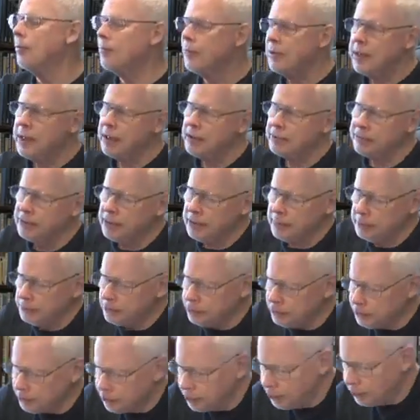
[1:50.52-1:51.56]
we have them
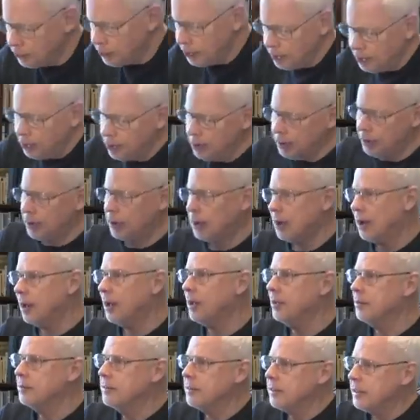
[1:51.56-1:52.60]
to
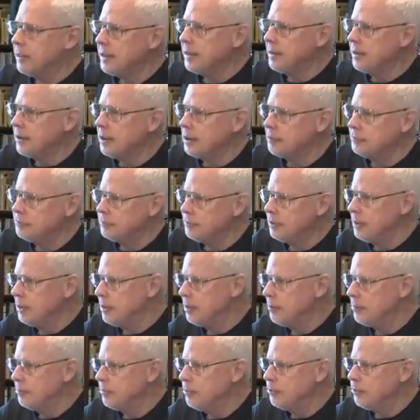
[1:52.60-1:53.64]
eat
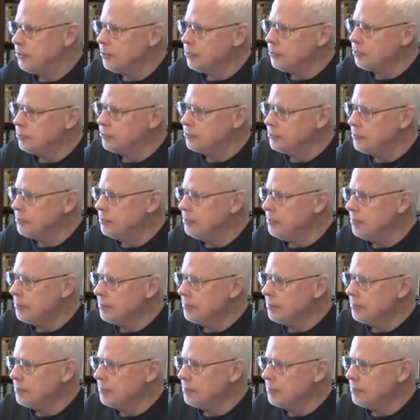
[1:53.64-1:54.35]
Nassim, who's...